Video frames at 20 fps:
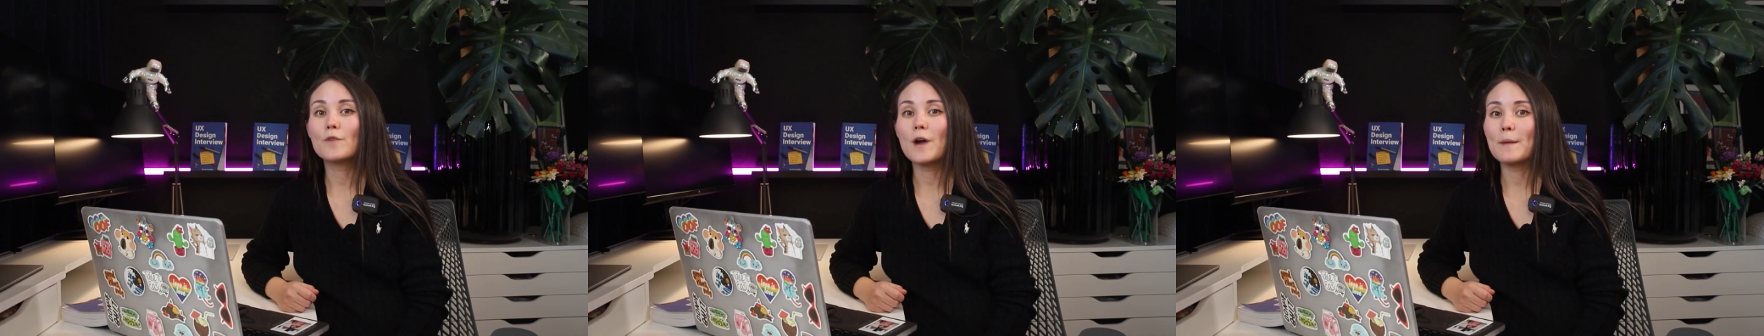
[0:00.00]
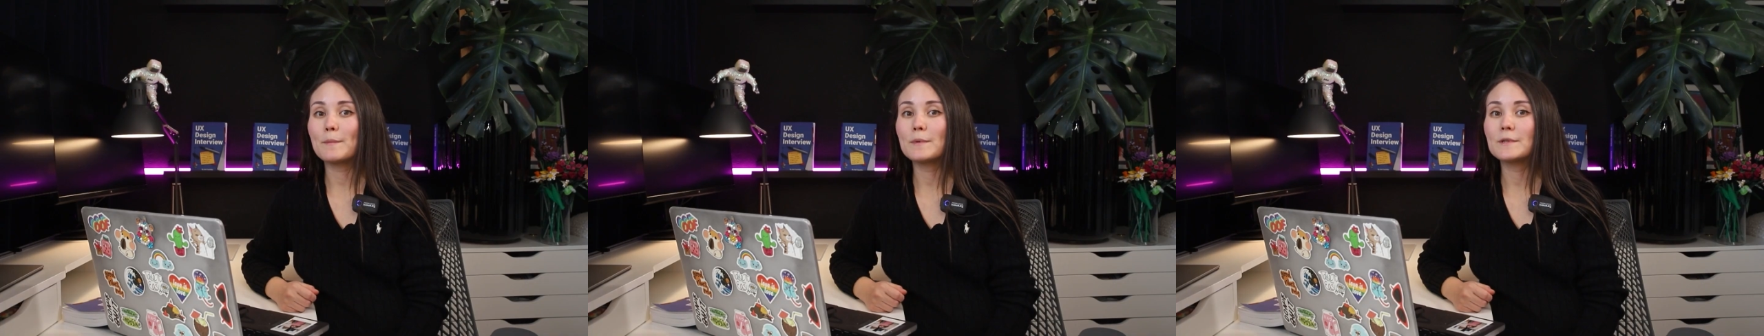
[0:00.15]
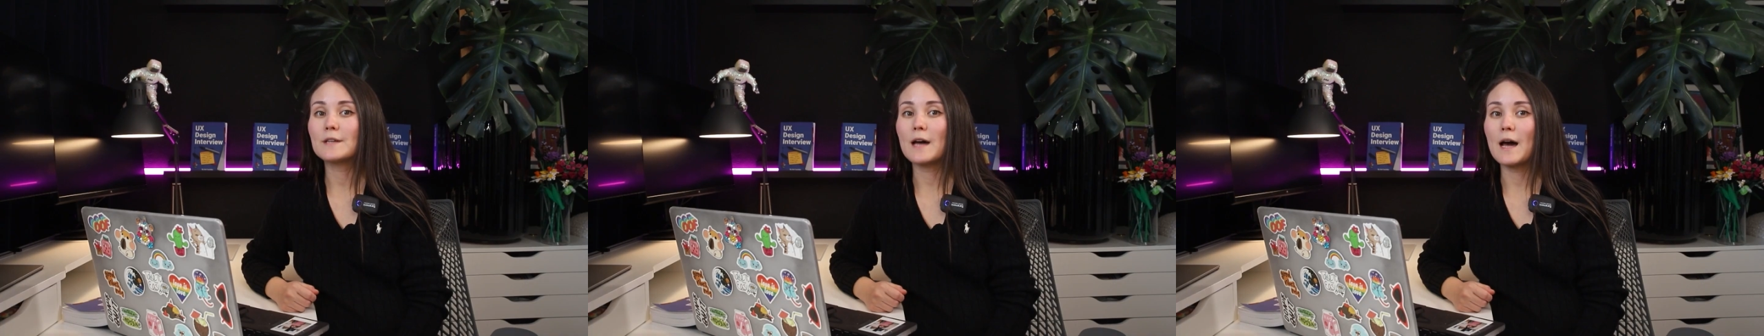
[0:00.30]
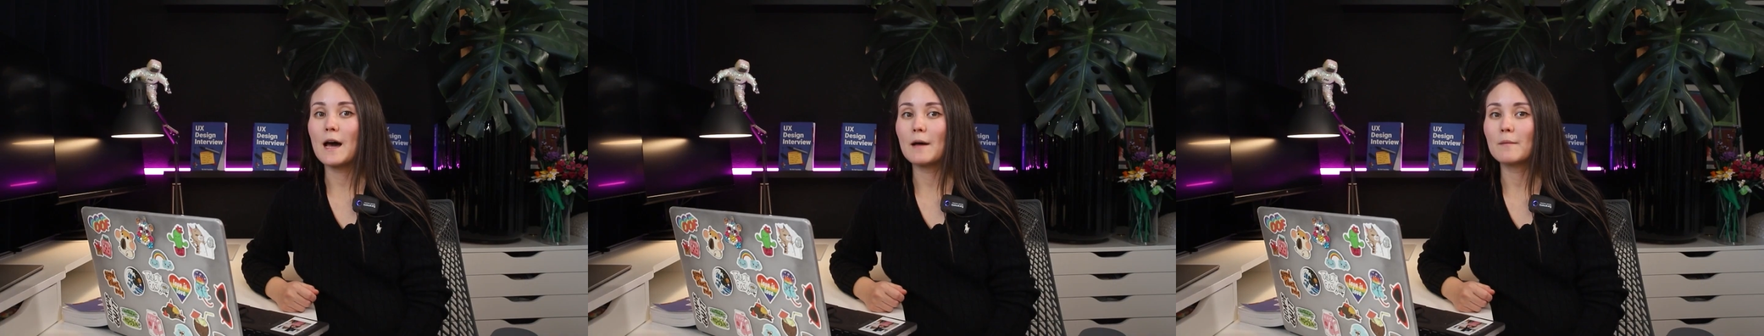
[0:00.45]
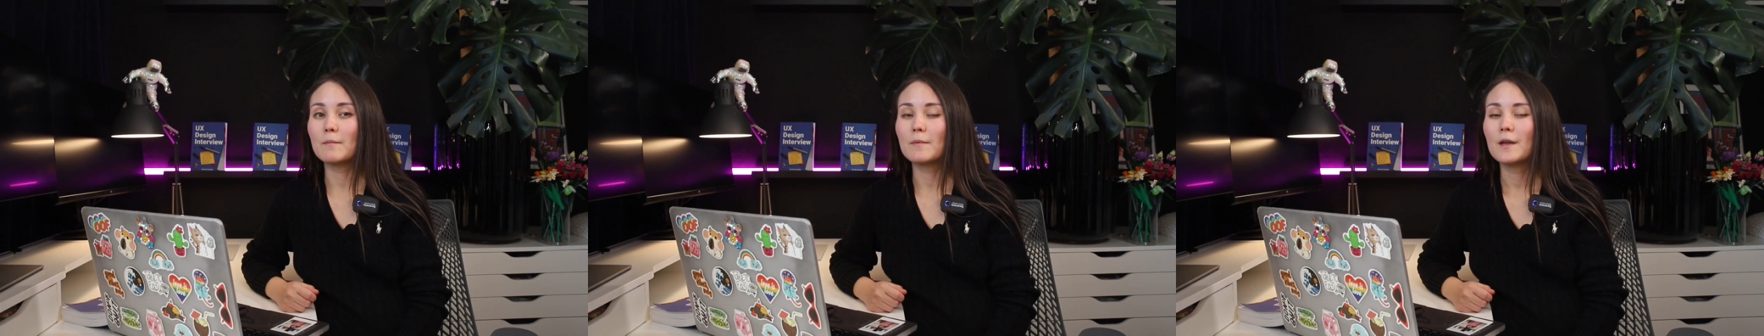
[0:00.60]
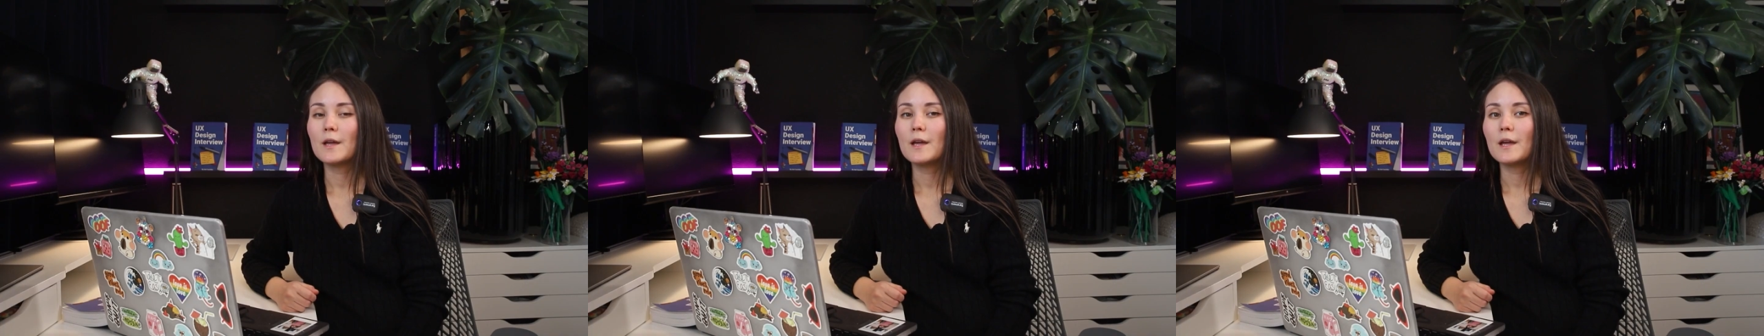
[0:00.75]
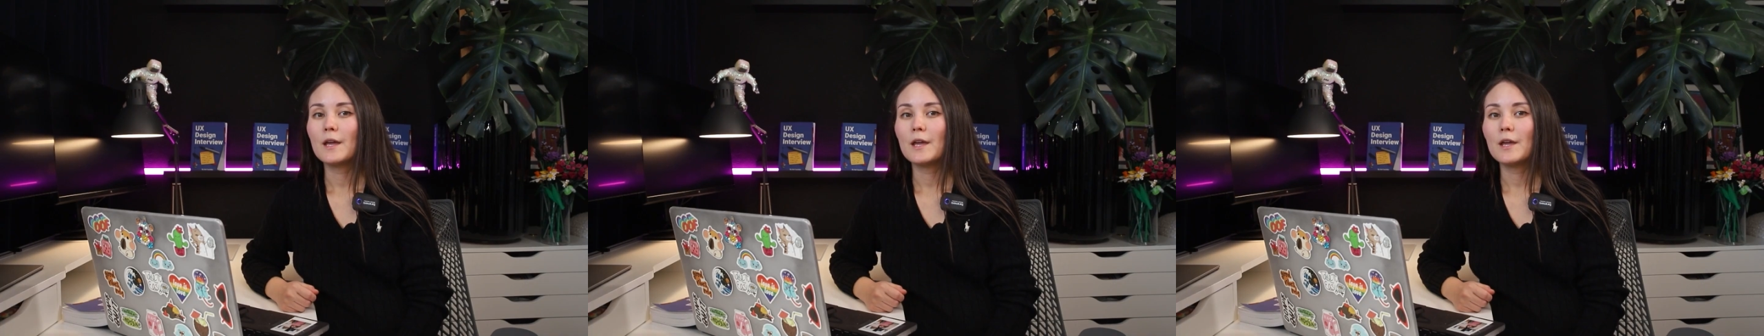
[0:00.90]
to wrap it up,
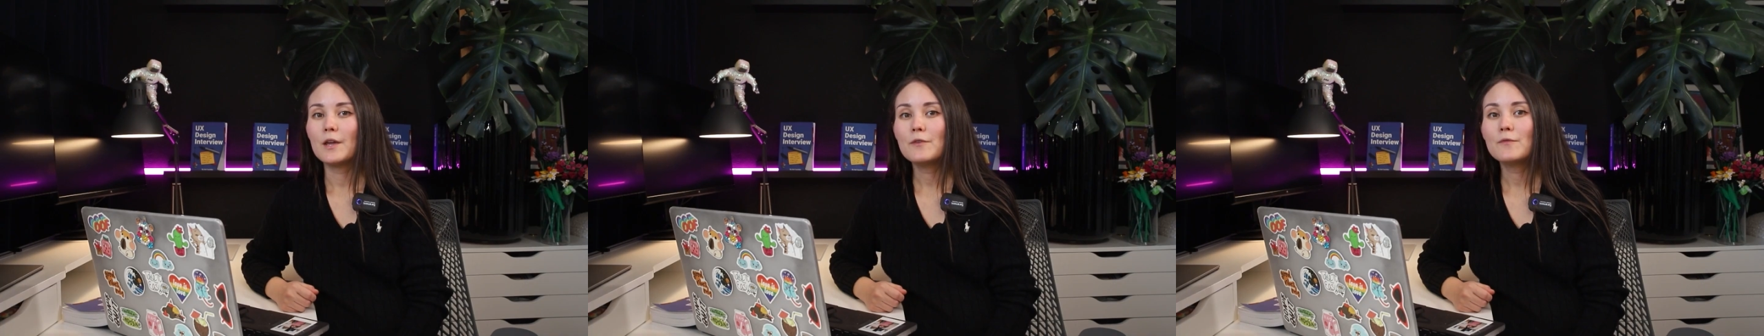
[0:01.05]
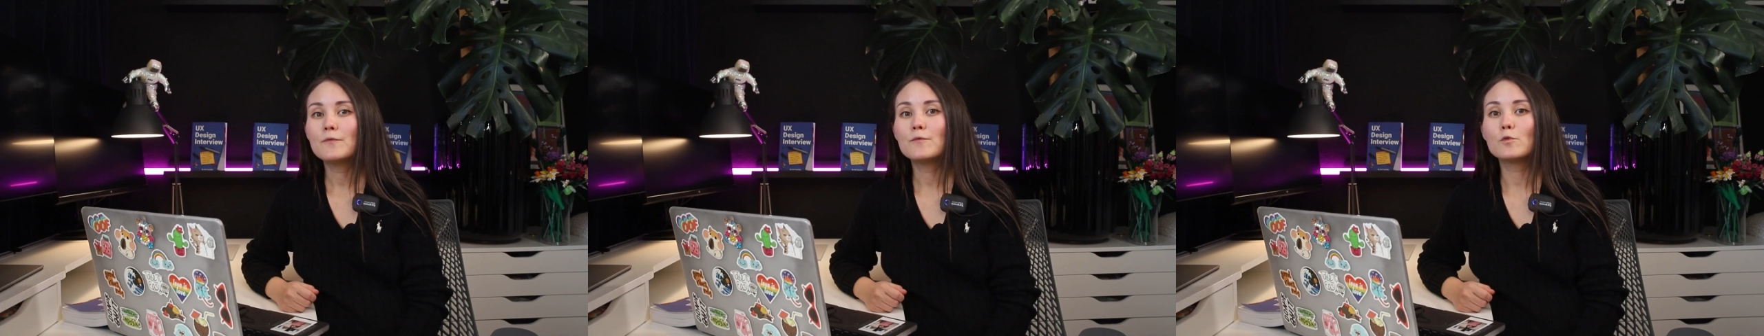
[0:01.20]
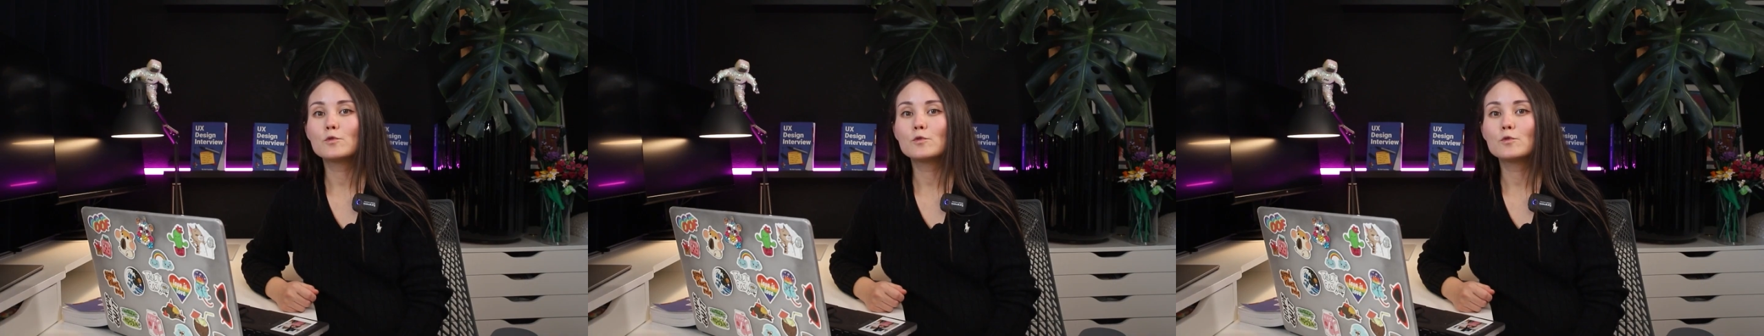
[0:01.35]
if